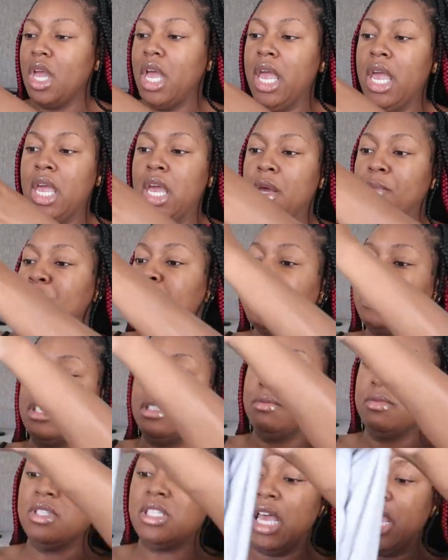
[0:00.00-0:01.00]
and put
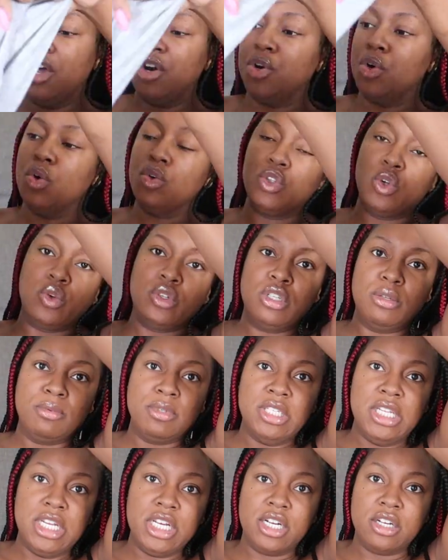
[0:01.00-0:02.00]
some sandals or some
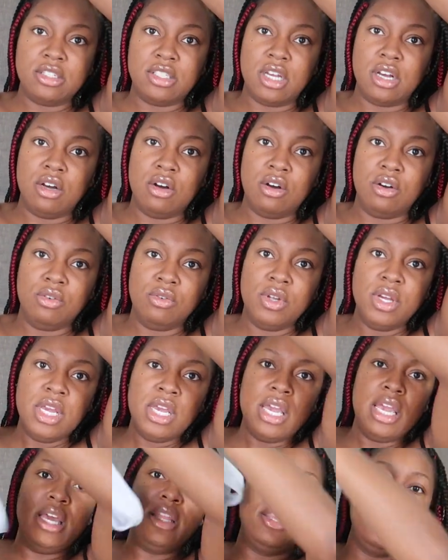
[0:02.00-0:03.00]
sneakers on,
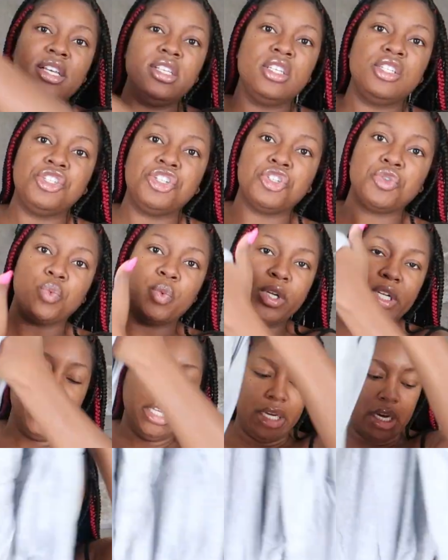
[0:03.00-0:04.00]
and these are just
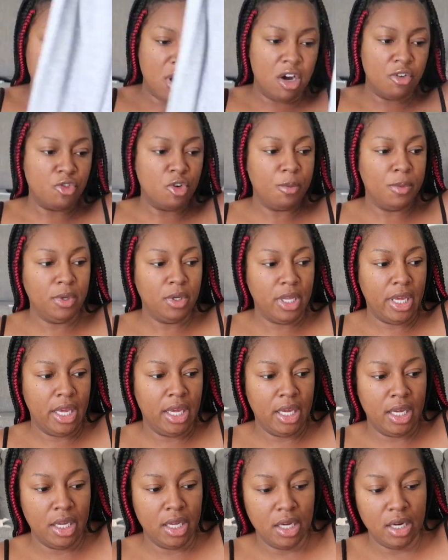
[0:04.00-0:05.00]
really comfortable
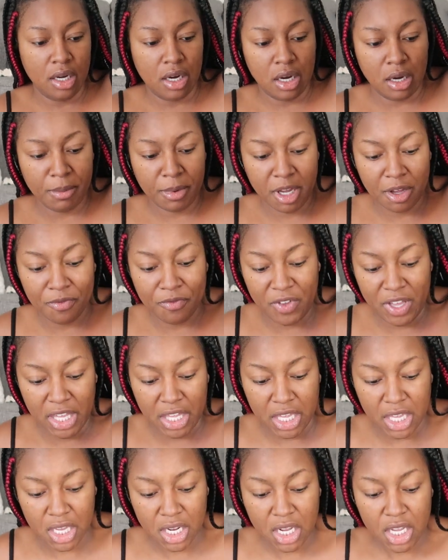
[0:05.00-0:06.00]
and
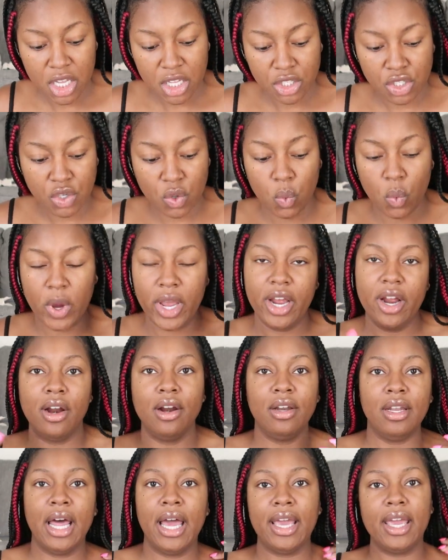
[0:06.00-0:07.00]
convenient to
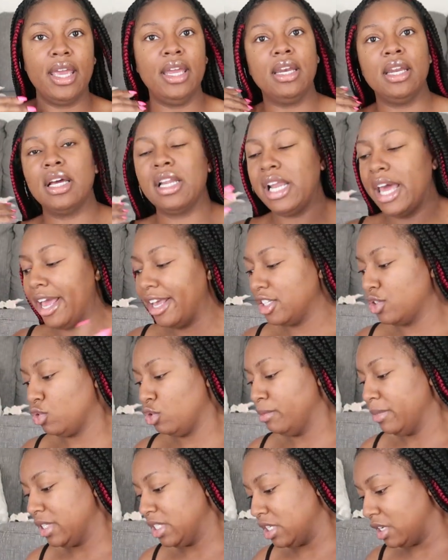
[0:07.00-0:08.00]
wear like in the
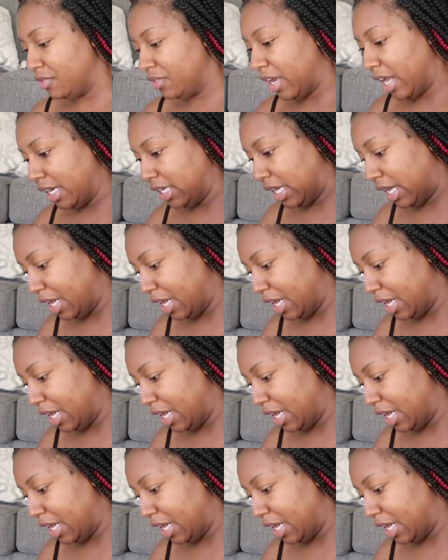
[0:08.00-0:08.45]
classroom and stuff like